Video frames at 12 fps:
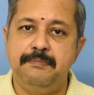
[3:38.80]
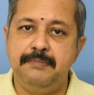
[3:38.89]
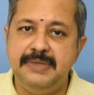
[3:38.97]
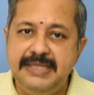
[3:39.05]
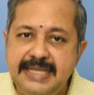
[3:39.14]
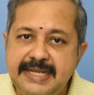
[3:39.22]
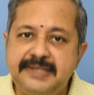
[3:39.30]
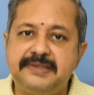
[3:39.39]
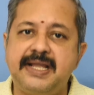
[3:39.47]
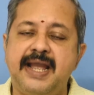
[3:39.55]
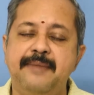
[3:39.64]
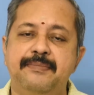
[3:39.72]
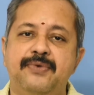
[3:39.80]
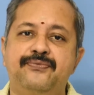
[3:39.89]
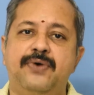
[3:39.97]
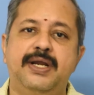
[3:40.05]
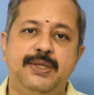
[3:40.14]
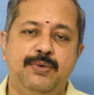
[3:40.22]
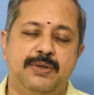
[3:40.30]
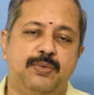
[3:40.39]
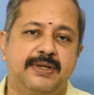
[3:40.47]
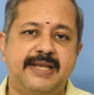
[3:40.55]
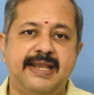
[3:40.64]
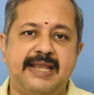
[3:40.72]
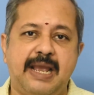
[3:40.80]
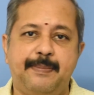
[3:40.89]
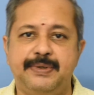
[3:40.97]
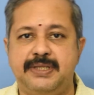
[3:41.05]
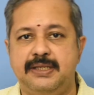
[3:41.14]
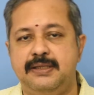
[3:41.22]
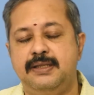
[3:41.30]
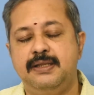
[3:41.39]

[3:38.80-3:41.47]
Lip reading: lead time for your working capital?